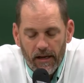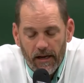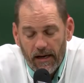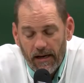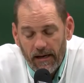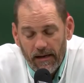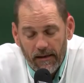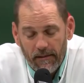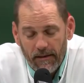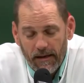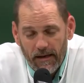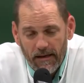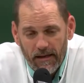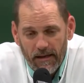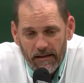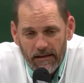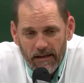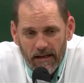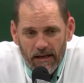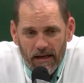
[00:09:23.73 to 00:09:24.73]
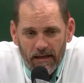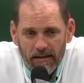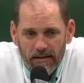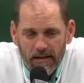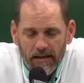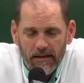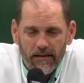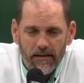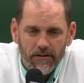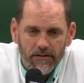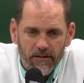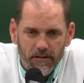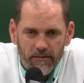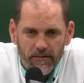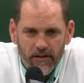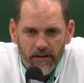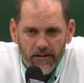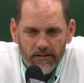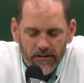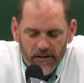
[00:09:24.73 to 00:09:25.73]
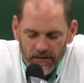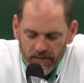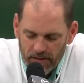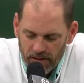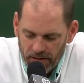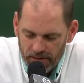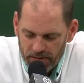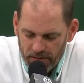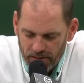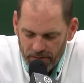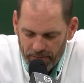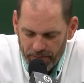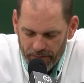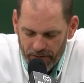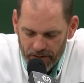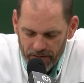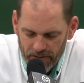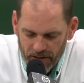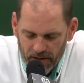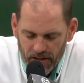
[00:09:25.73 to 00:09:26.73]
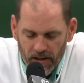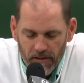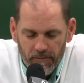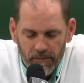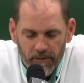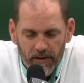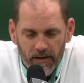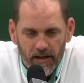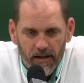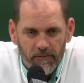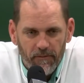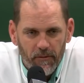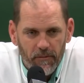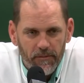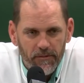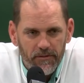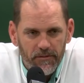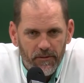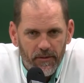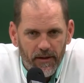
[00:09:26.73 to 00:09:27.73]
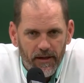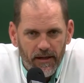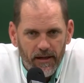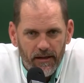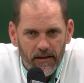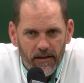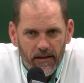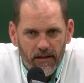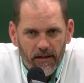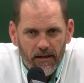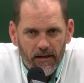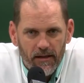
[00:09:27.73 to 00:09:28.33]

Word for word: yeah, I, I, I, th- I think there's a there's a there's a there's a comfort level between.